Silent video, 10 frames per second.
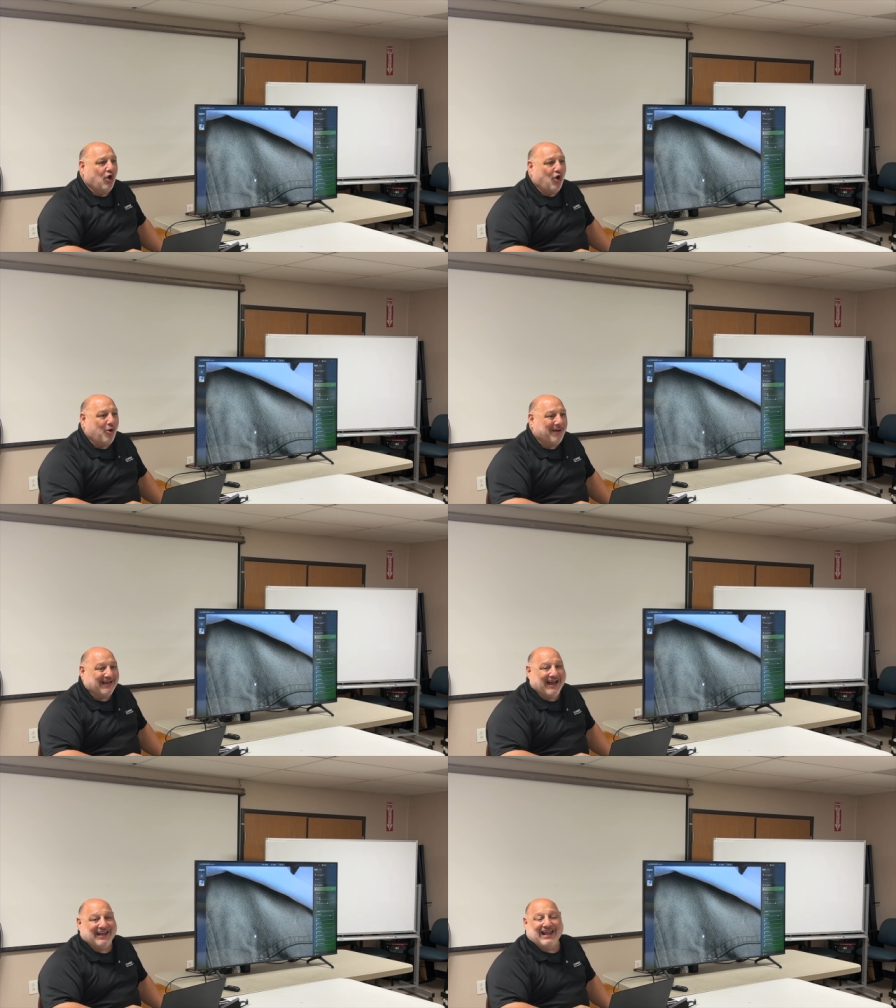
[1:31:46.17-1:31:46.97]
Oh my
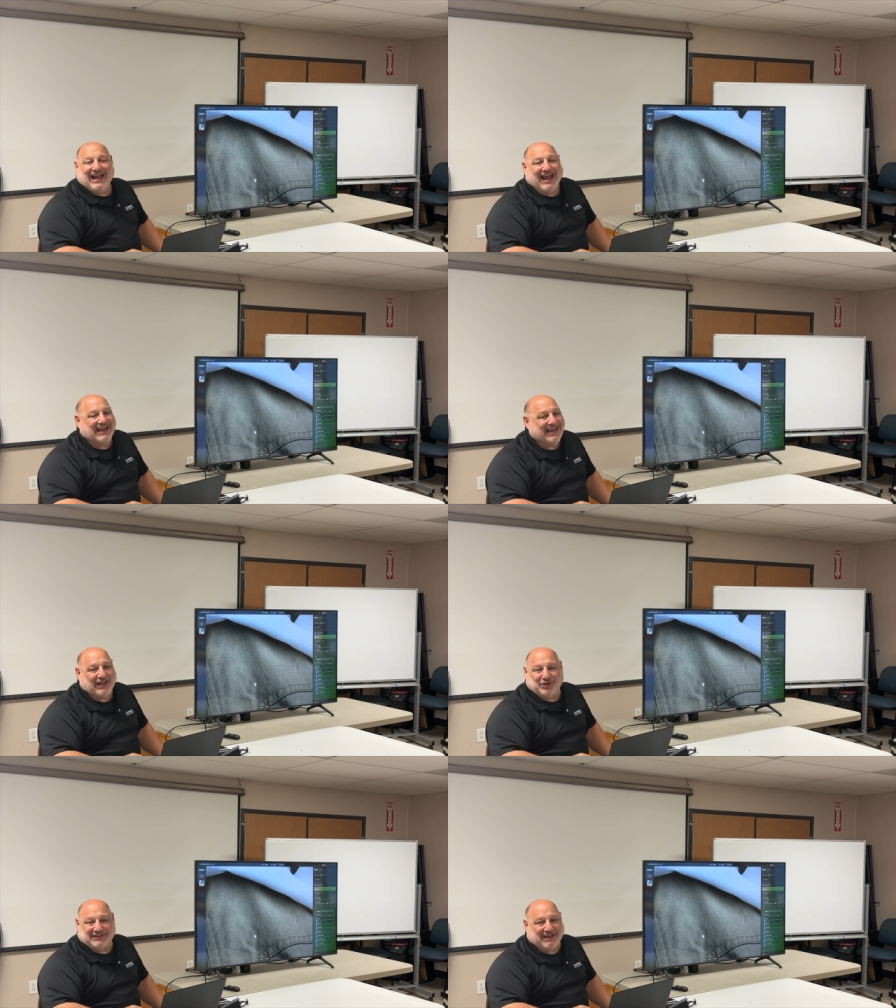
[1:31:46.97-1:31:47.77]
God, I
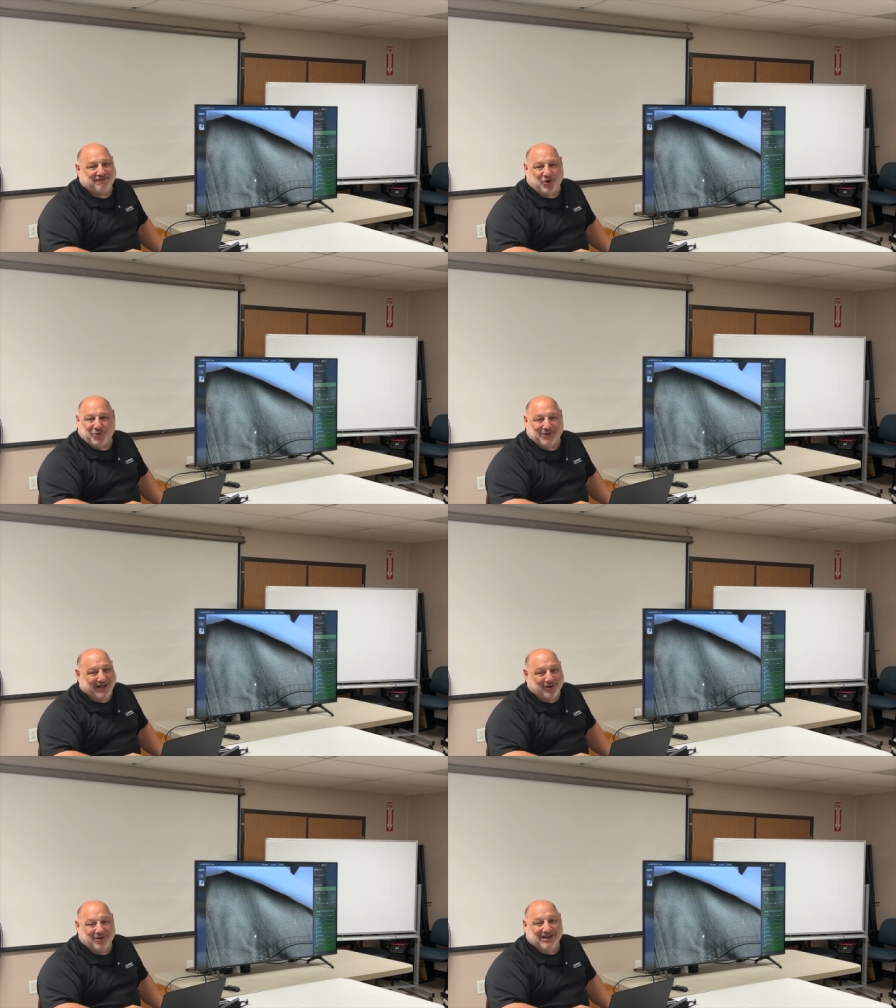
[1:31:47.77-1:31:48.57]
can't look at that photo
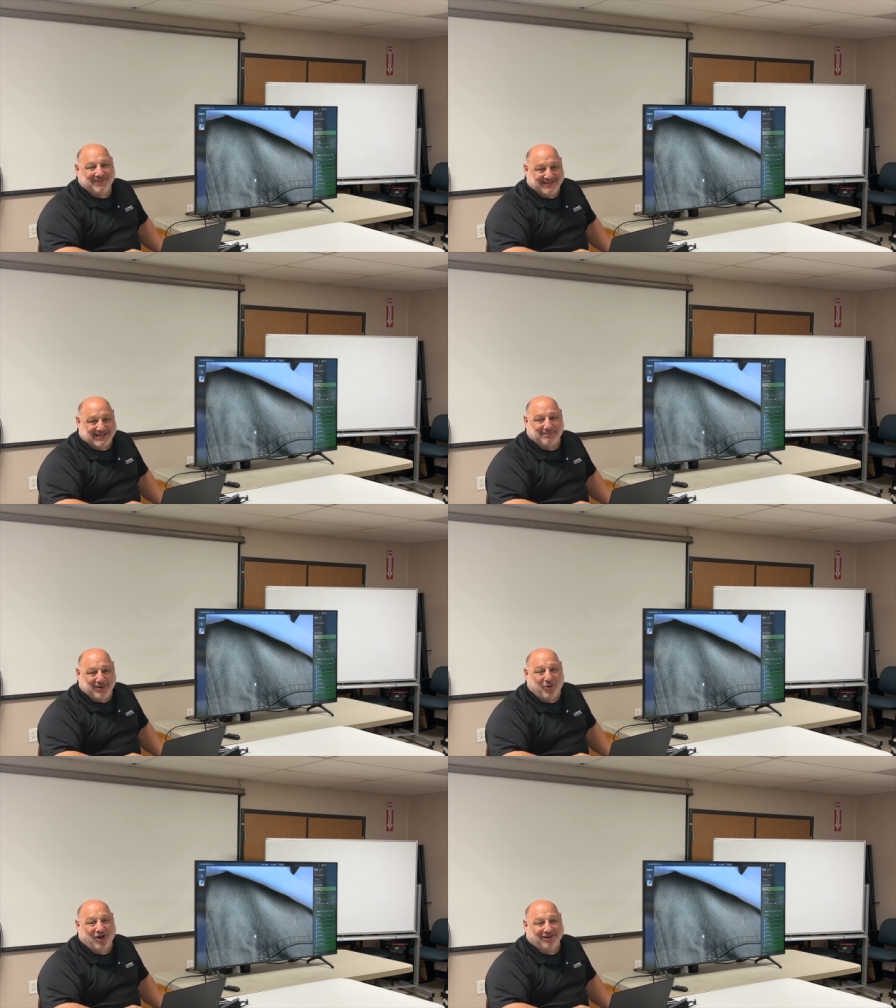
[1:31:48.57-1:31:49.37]
now. That's on my
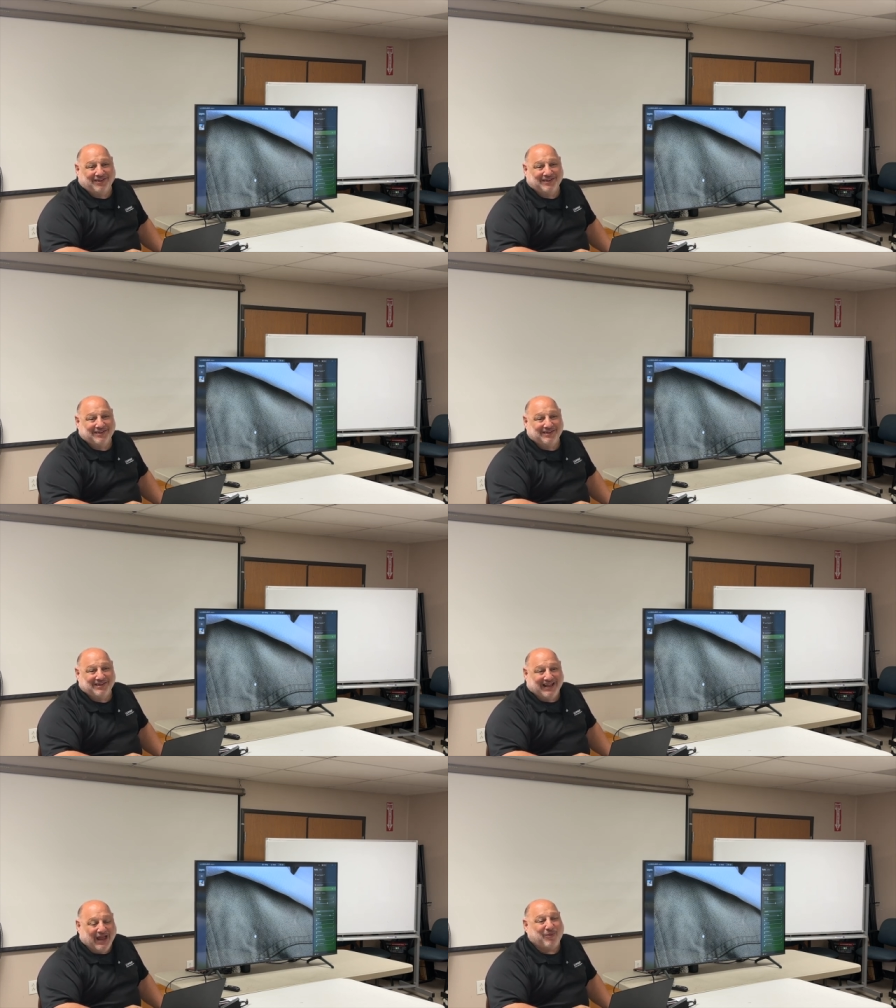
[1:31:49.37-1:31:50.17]
wall.
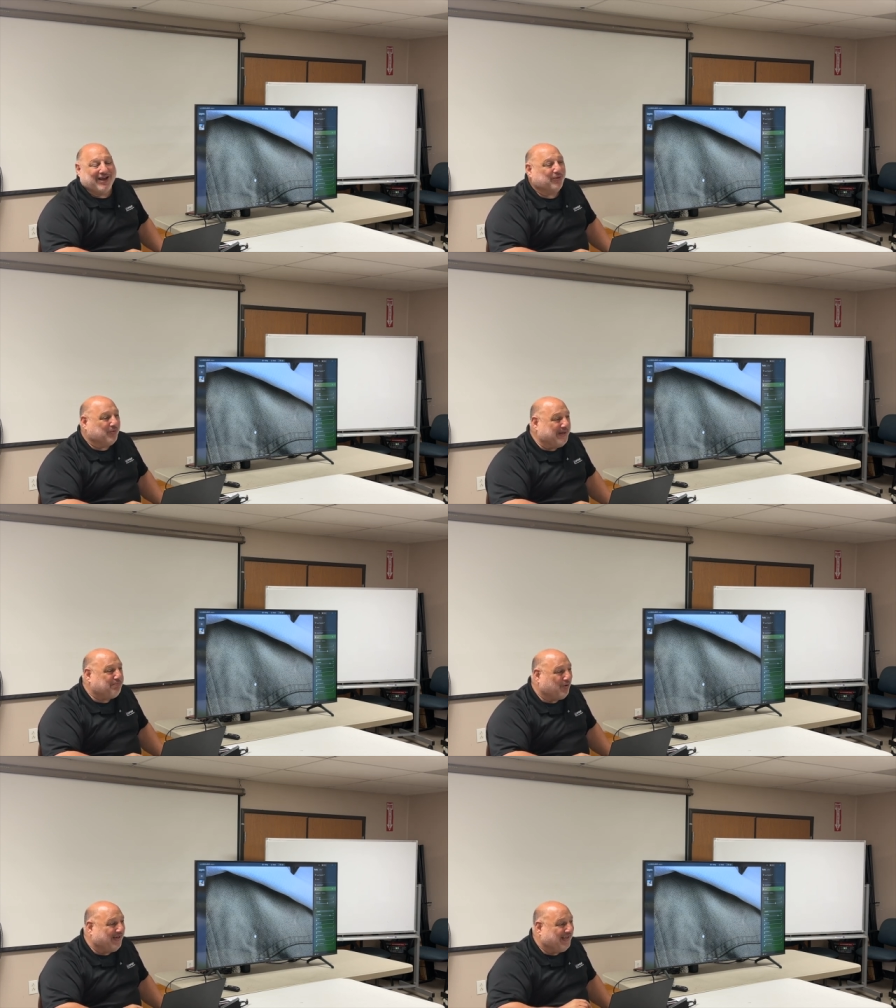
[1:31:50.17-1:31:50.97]
I want to reprint